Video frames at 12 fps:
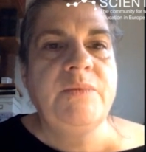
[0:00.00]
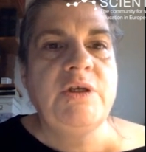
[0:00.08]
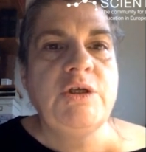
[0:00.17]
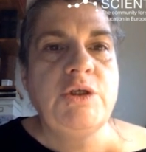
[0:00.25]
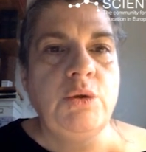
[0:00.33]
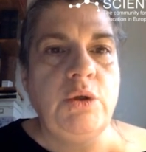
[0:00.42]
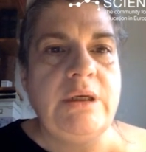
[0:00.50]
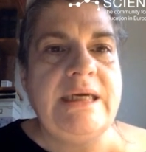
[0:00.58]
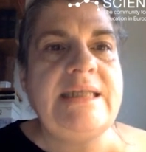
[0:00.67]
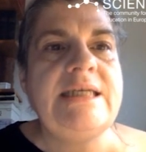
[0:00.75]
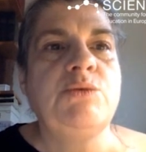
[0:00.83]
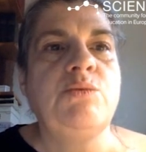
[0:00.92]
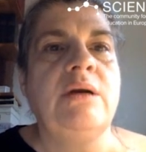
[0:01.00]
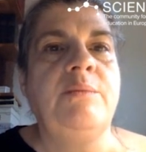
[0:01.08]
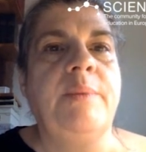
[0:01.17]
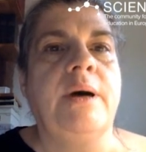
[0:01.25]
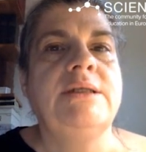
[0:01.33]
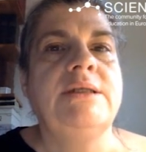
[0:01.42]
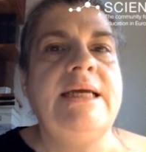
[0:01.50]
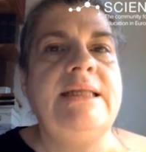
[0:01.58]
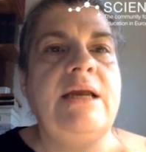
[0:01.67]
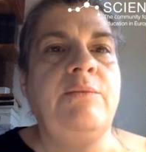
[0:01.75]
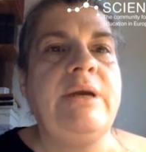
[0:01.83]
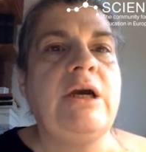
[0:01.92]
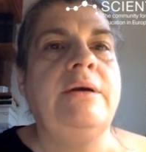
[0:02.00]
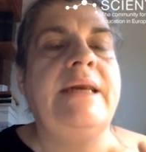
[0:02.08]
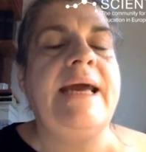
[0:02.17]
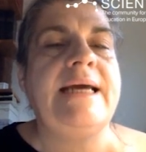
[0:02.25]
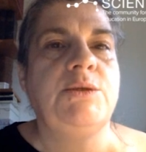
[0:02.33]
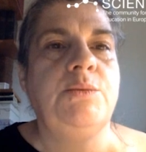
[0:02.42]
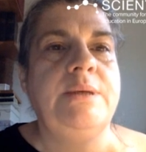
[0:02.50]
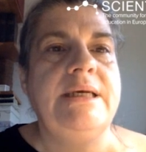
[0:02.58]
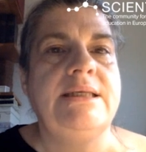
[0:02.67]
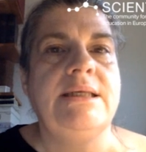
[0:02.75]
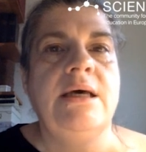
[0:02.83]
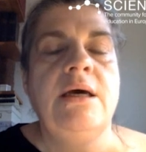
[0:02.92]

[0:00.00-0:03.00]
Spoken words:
So the kit is one part, and then we connect with